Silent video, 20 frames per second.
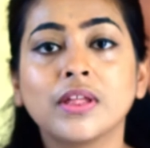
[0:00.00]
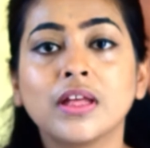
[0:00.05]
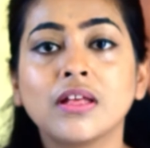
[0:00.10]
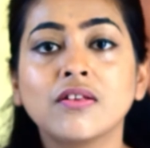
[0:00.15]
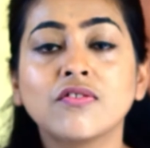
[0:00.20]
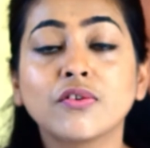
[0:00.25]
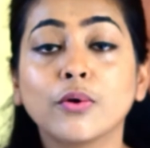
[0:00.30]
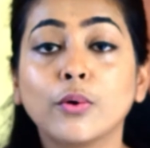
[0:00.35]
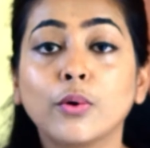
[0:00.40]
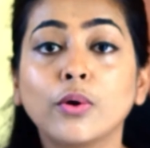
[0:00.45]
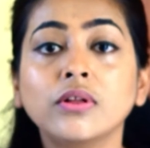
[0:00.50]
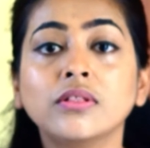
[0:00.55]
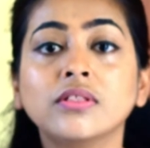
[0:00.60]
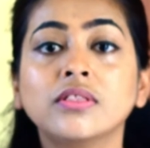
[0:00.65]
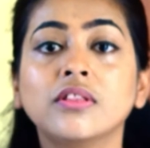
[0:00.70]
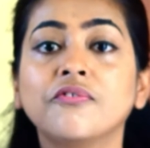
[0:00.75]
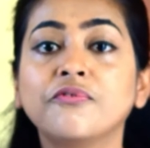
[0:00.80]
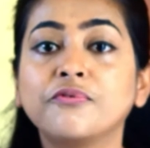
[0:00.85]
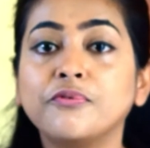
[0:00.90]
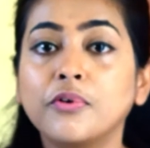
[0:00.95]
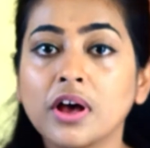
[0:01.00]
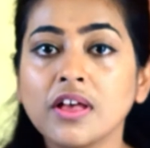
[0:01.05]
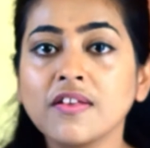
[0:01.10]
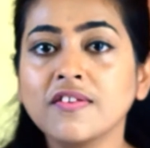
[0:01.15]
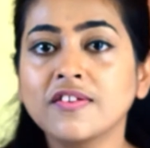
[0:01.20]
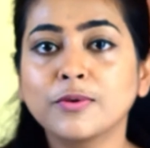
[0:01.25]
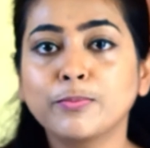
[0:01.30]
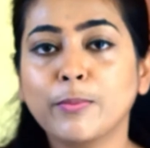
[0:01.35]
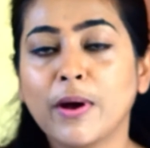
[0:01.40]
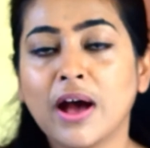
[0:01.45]
So the
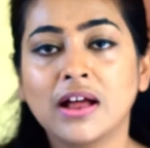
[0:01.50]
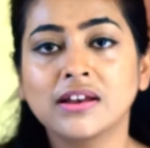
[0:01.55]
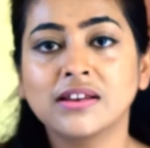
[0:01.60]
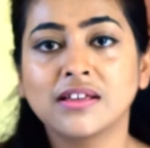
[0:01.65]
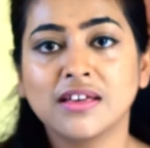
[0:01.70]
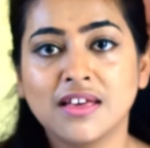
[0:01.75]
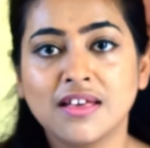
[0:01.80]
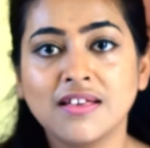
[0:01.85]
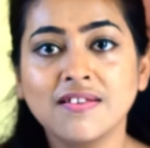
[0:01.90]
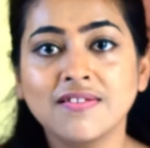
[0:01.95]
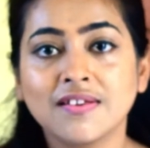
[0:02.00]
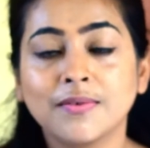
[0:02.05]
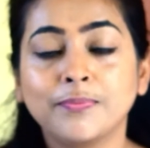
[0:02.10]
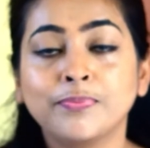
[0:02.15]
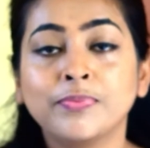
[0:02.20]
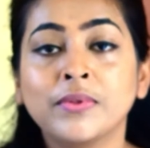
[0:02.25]
first part is,